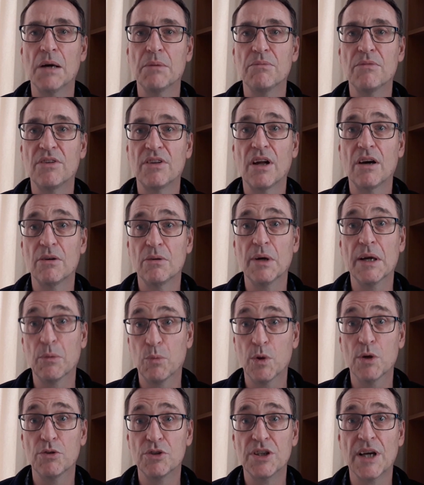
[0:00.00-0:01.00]
So it
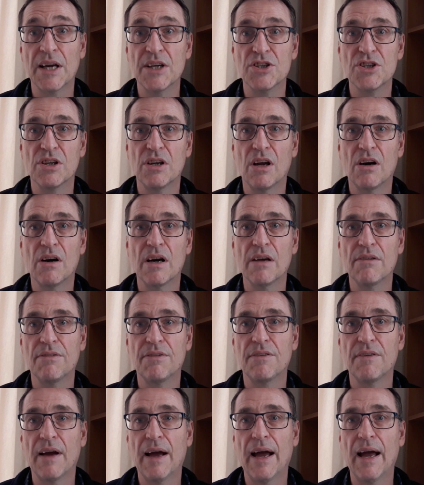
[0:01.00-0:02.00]
will change your
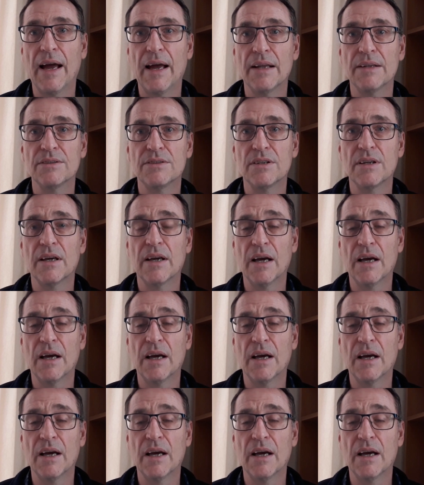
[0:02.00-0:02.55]
life, and